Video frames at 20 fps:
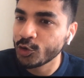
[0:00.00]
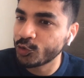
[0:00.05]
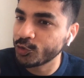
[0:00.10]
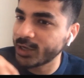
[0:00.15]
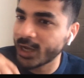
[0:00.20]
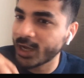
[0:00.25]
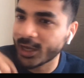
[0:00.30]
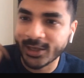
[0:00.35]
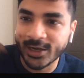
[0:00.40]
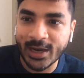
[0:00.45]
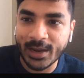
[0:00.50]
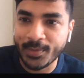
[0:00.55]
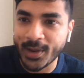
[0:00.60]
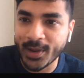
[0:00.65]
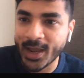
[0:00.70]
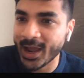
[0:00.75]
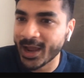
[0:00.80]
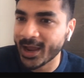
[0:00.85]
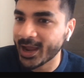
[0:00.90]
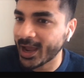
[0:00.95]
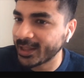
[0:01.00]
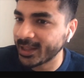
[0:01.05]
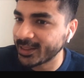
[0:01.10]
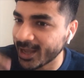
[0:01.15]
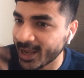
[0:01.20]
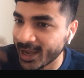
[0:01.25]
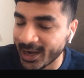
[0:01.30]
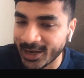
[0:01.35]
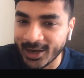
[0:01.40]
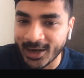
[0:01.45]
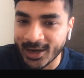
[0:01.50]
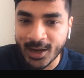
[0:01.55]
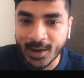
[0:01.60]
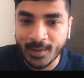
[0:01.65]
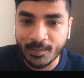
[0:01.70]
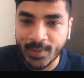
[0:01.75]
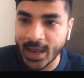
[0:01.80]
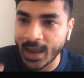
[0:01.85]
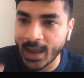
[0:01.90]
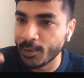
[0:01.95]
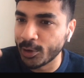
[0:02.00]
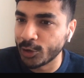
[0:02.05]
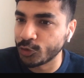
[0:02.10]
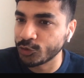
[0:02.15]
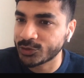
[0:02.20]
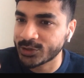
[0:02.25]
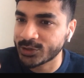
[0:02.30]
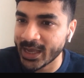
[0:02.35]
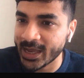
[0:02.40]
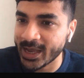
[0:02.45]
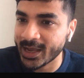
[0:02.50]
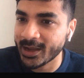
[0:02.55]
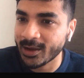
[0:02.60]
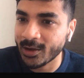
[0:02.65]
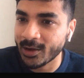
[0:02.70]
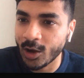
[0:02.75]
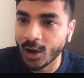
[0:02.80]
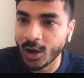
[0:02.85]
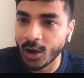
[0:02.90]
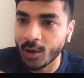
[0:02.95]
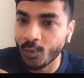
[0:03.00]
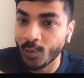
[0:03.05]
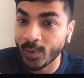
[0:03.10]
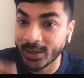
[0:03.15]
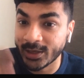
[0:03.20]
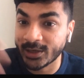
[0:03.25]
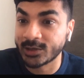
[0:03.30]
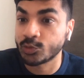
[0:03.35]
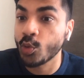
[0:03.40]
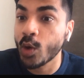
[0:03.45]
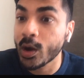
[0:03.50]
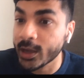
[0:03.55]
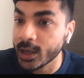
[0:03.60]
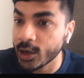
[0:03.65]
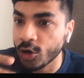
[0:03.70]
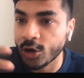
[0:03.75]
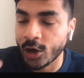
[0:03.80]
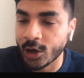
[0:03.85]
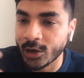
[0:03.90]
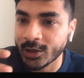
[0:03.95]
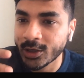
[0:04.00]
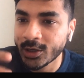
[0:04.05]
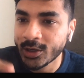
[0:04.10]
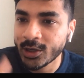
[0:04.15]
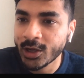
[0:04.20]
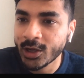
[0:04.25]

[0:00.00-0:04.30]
to the other API, and then be able to say whether it's working or not.